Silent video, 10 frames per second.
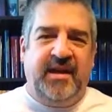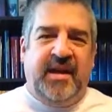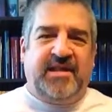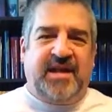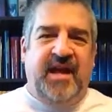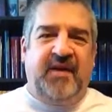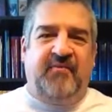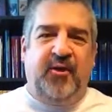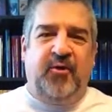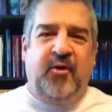He's saying, if
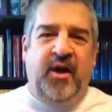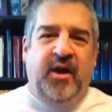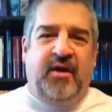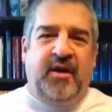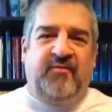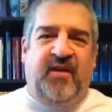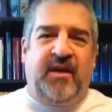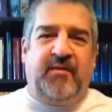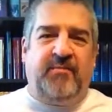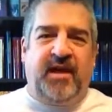you are going to
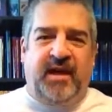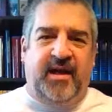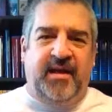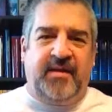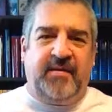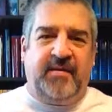follow me,